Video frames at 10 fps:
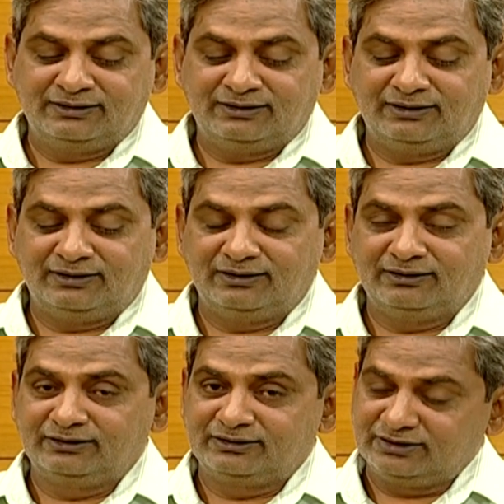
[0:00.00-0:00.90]

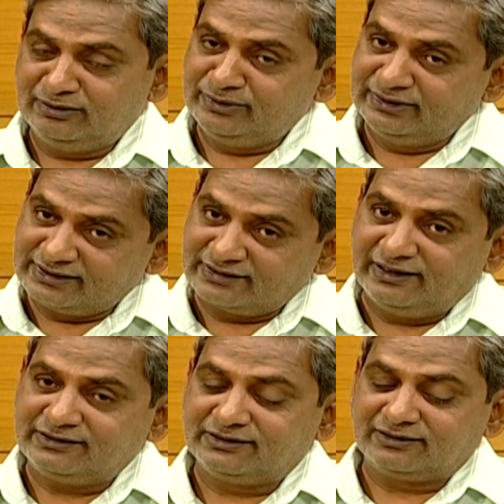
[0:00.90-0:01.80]
The term in this
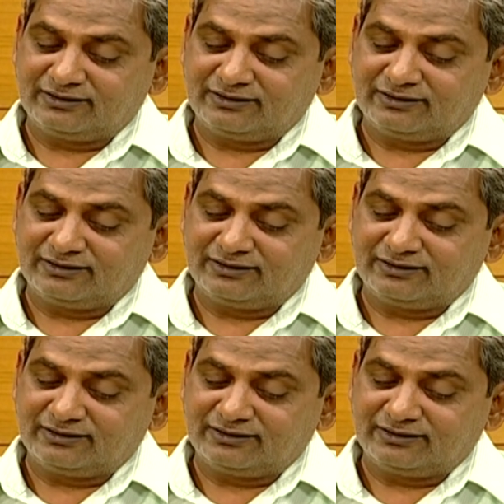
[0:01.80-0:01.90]
later